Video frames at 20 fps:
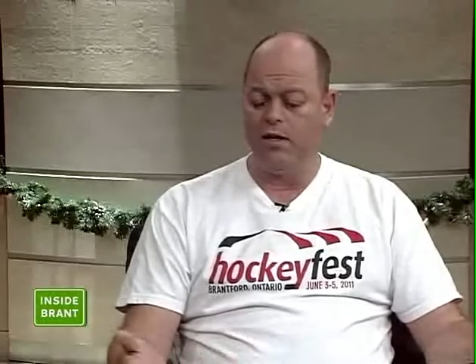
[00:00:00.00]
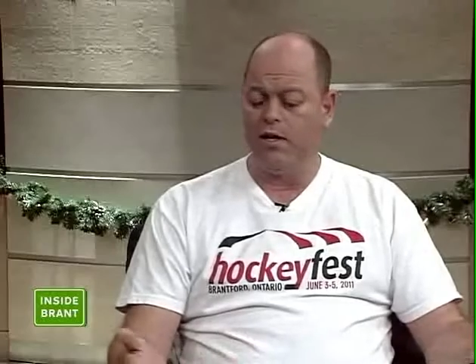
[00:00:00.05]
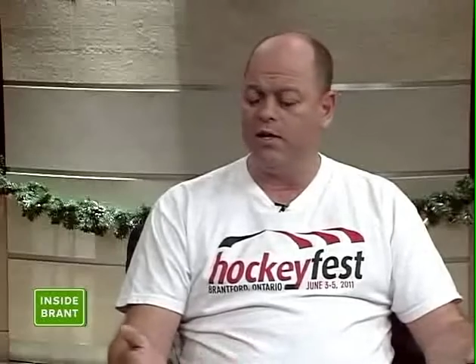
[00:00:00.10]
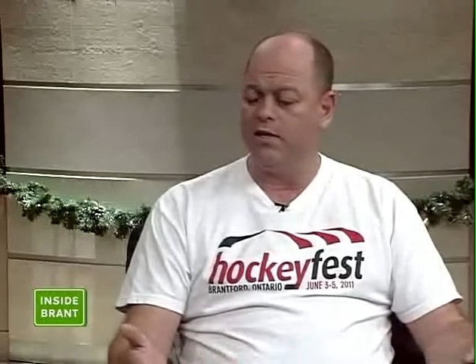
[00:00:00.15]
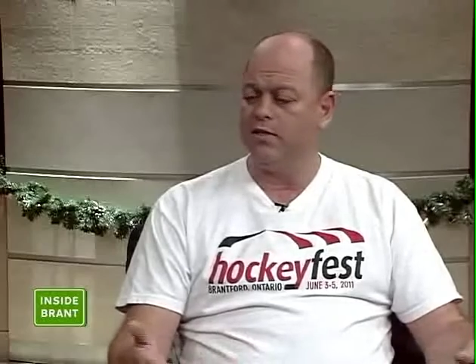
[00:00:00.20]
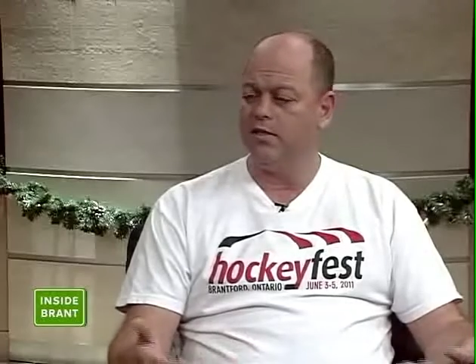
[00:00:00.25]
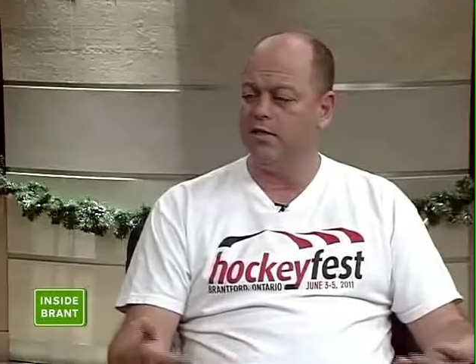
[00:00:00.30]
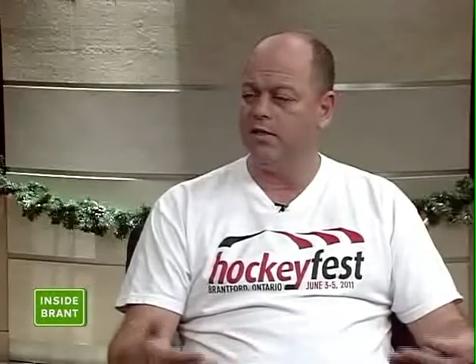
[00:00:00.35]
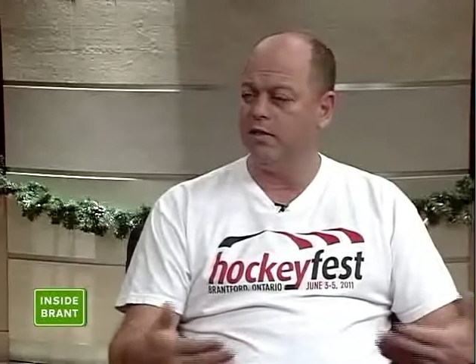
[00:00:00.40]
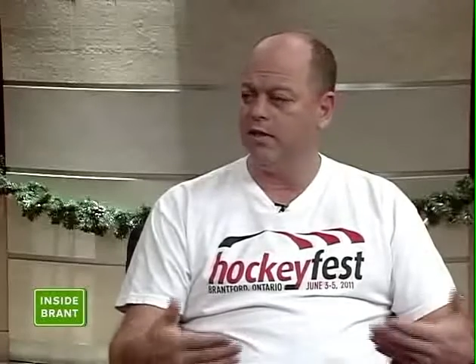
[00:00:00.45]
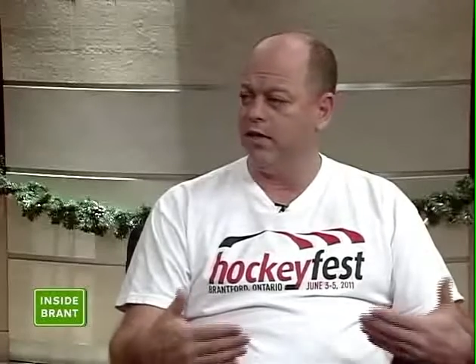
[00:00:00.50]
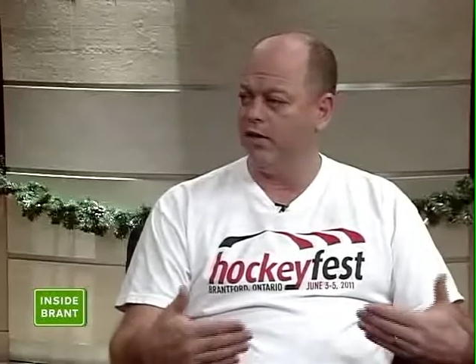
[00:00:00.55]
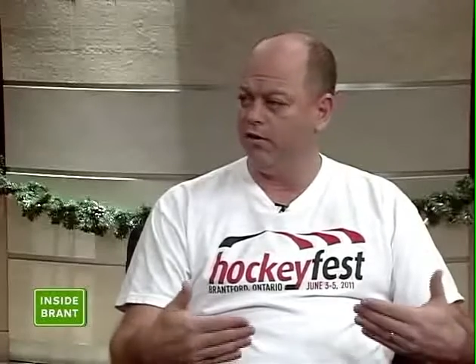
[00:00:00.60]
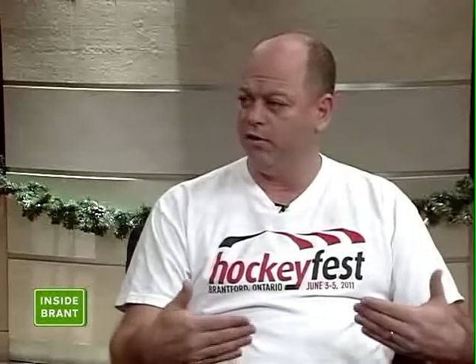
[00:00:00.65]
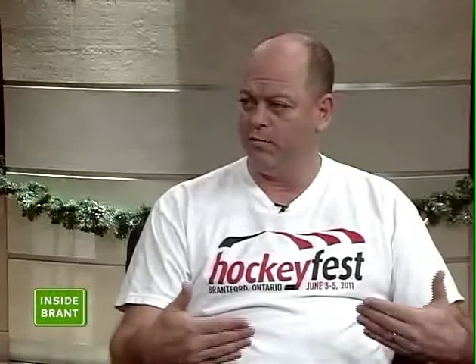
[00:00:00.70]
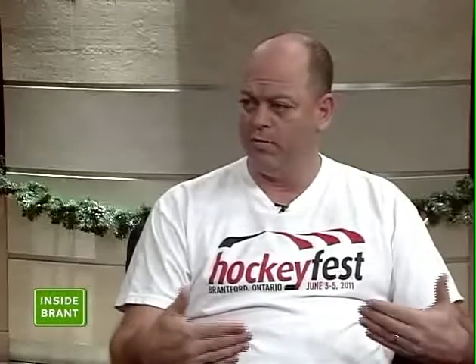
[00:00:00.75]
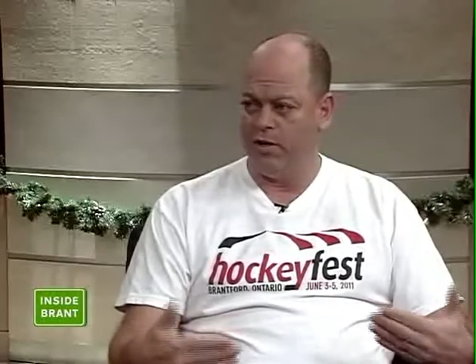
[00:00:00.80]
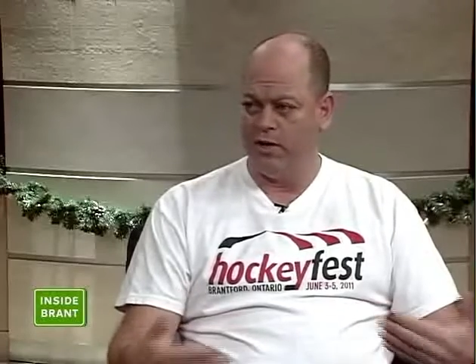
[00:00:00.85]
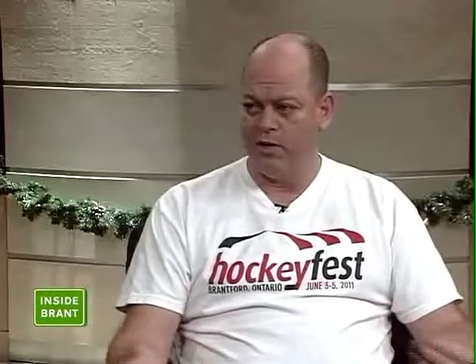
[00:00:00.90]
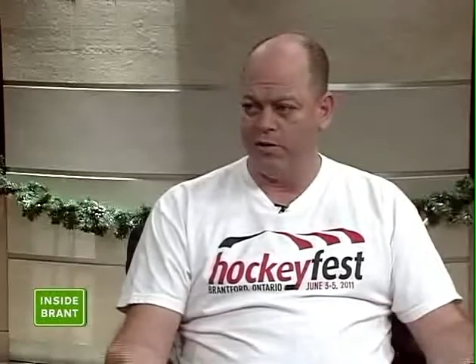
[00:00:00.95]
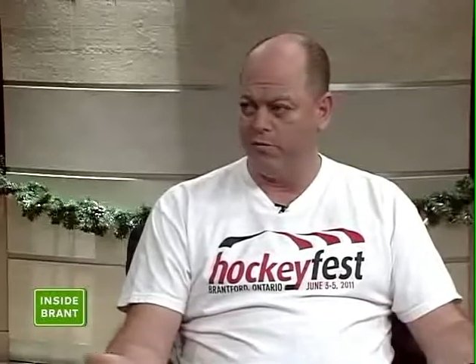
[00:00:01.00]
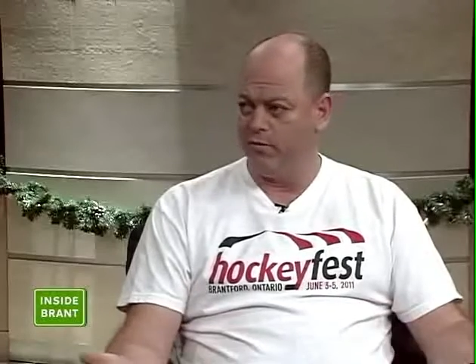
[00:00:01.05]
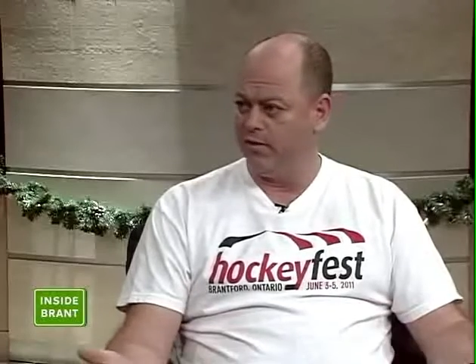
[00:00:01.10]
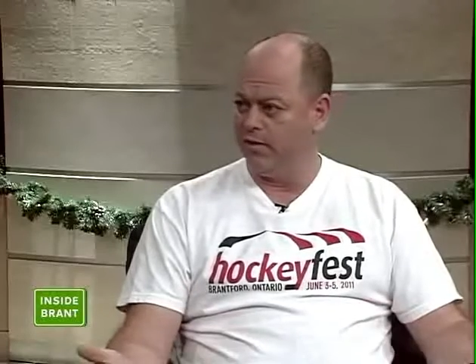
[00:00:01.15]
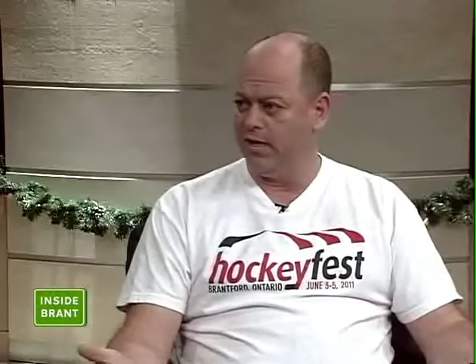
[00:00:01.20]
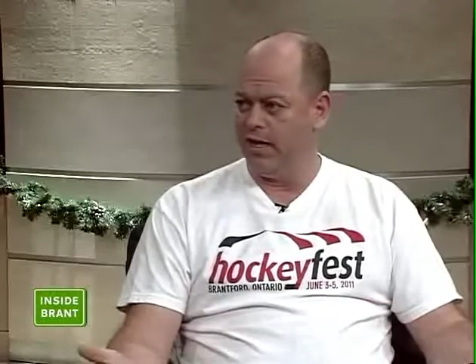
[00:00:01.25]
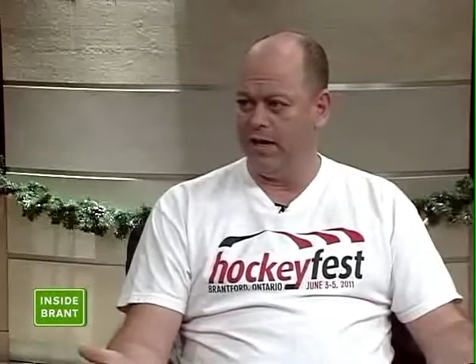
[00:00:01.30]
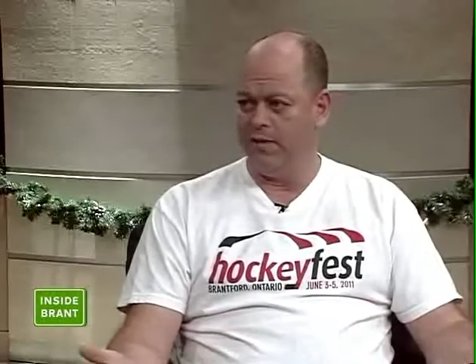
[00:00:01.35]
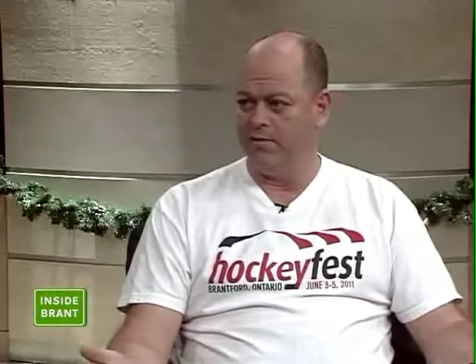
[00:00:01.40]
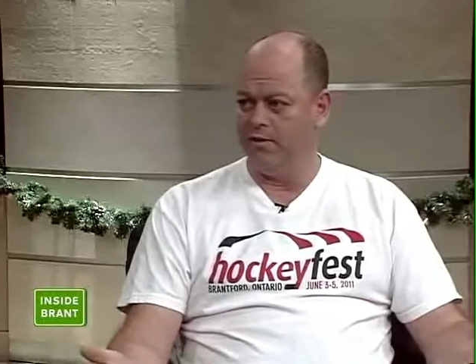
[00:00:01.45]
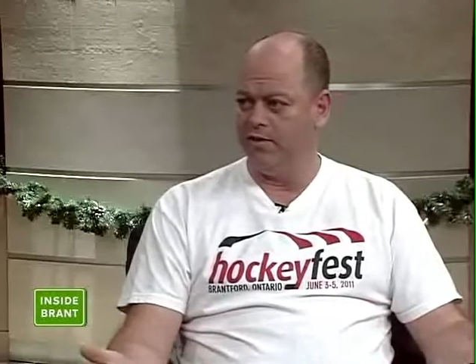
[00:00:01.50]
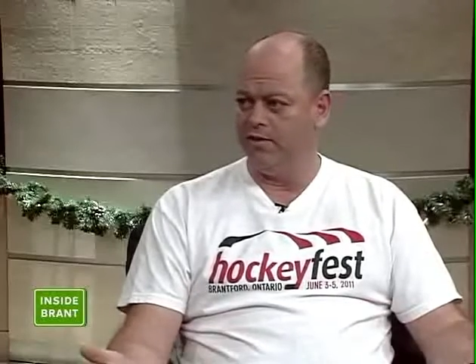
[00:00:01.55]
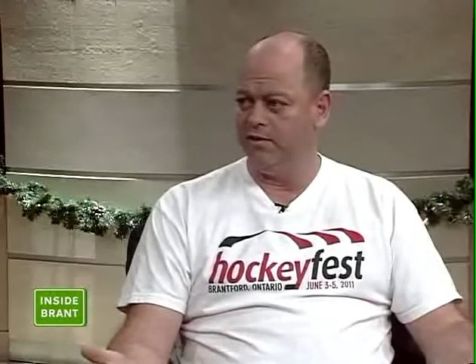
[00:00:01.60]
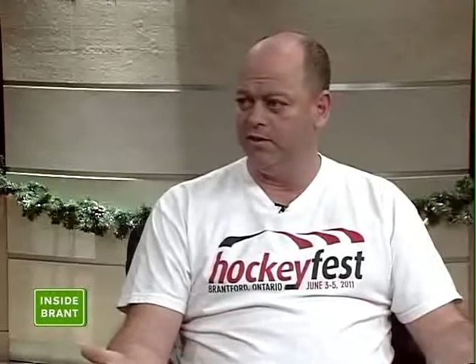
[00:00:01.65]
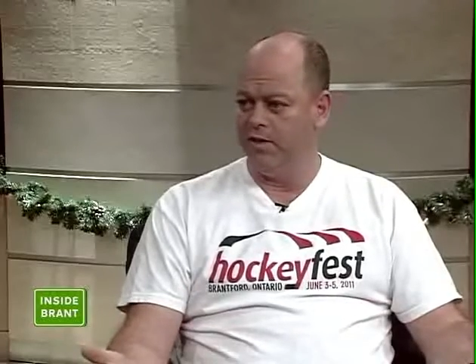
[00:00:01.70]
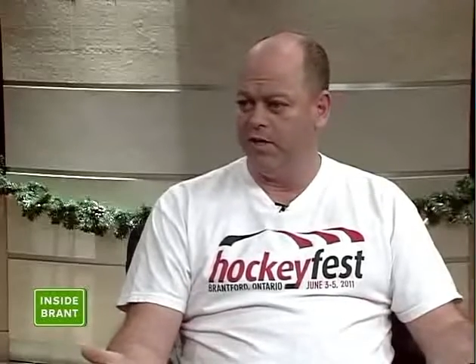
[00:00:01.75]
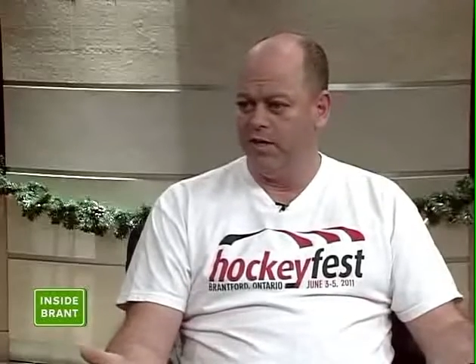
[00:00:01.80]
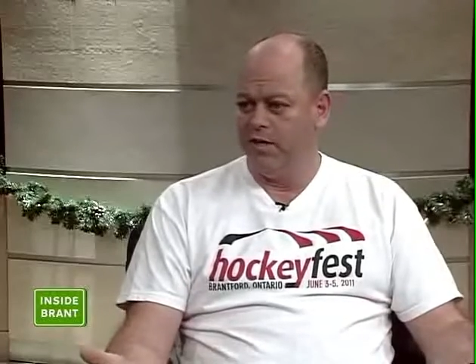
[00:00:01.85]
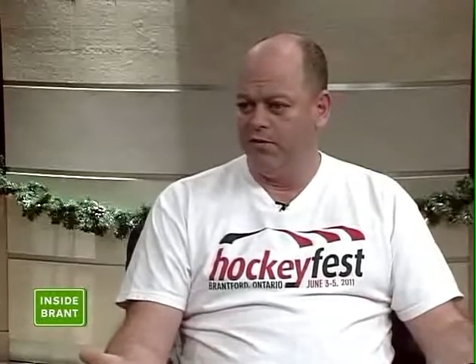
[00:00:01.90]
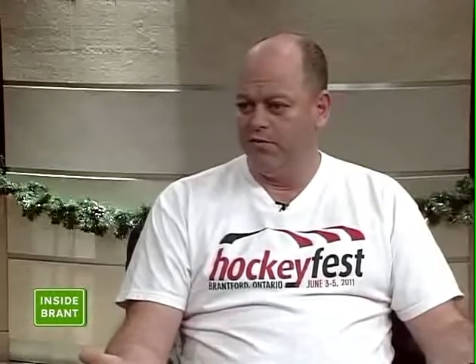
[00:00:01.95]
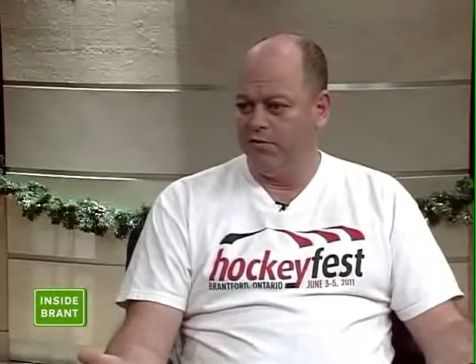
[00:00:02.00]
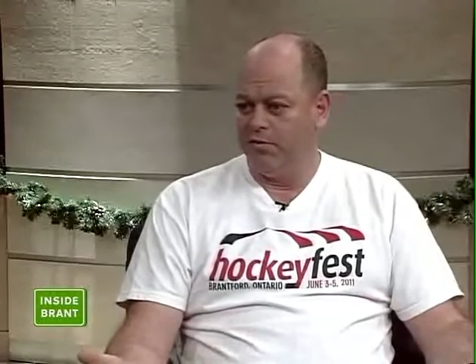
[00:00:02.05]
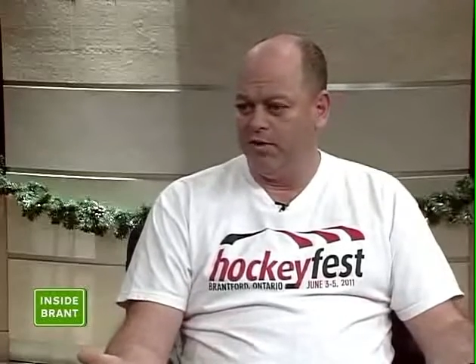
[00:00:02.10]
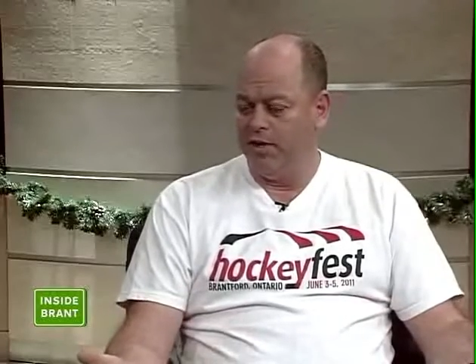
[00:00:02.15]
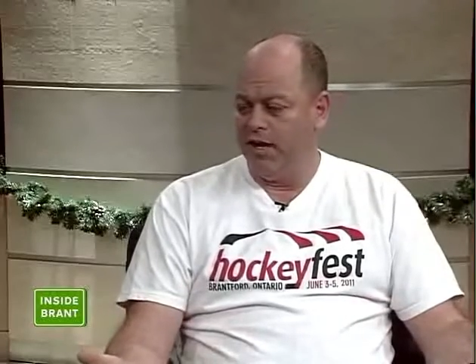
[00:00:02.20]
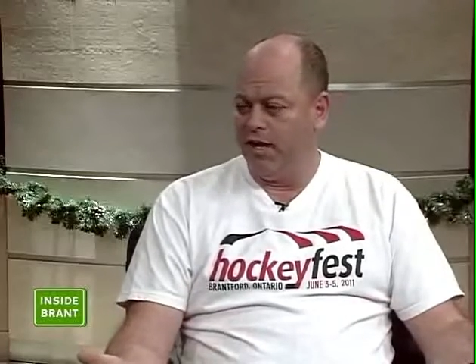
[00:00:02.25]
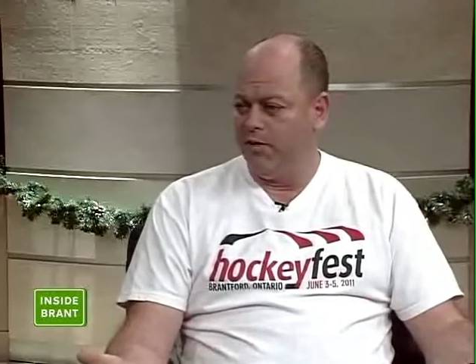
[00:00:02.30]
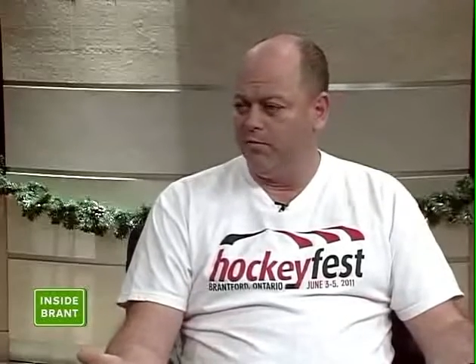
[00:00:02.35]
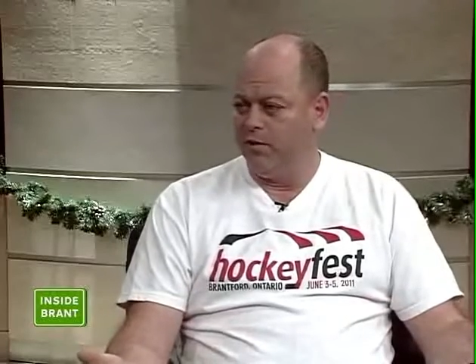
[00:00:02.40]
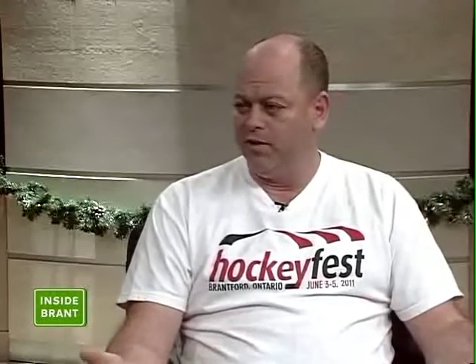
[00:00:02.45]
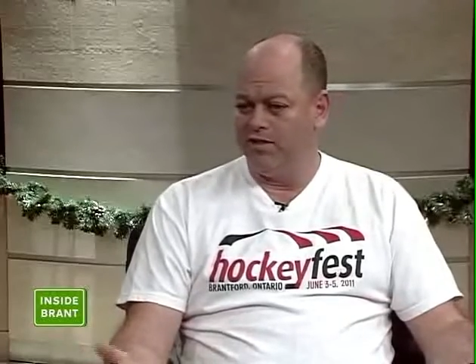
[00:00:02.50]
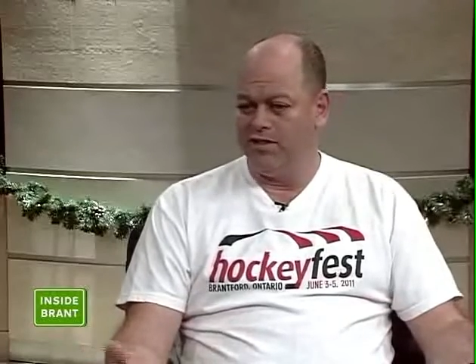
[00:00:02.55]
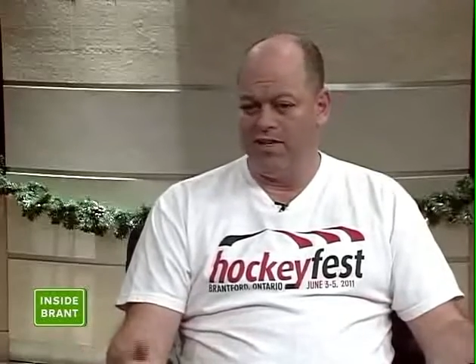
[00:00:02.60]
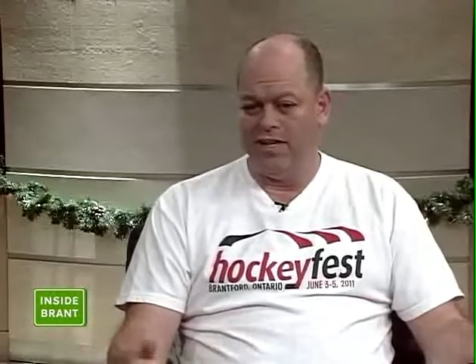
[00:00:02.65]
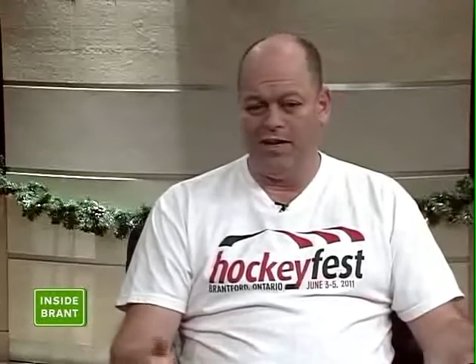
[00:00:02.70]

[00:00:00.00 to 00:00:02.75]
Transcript: causing irreparable damage for 9 months,